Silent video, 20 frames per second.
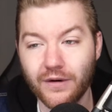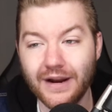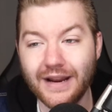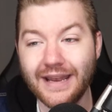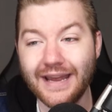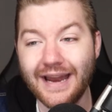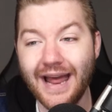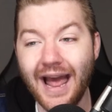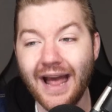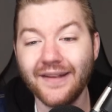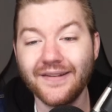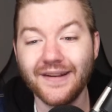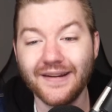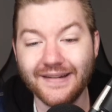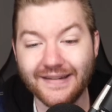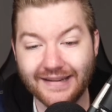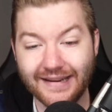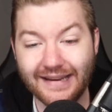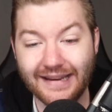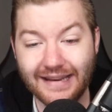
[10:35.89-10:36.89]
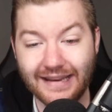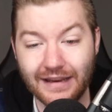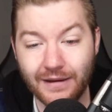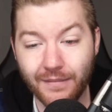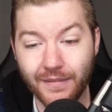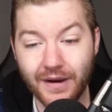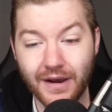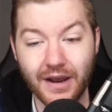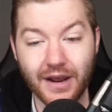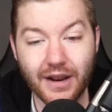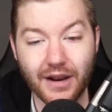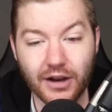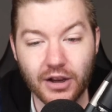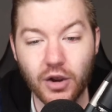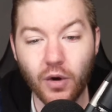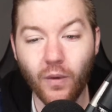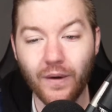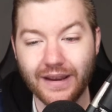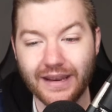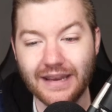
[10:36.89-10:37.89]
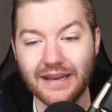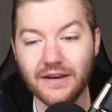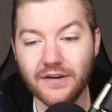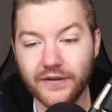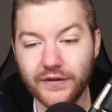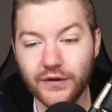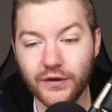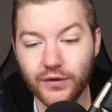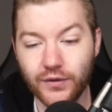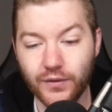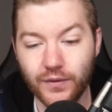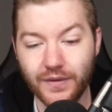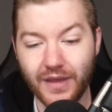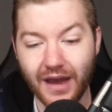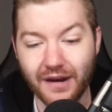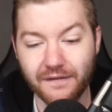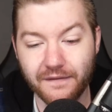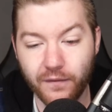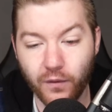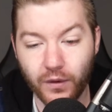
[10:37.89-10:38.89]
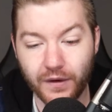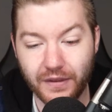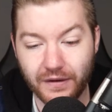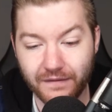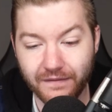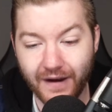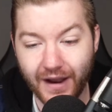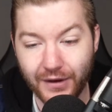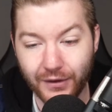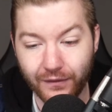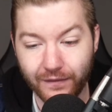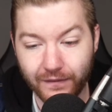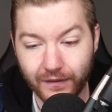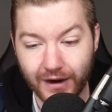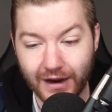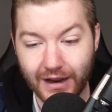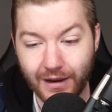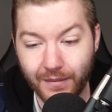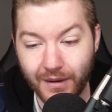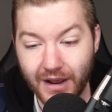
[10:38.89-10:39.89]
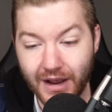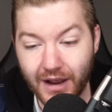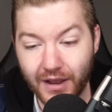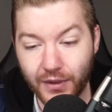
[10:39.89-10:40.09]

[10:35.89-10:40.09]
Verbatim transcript: Again, as a team going into that fourth and final frame,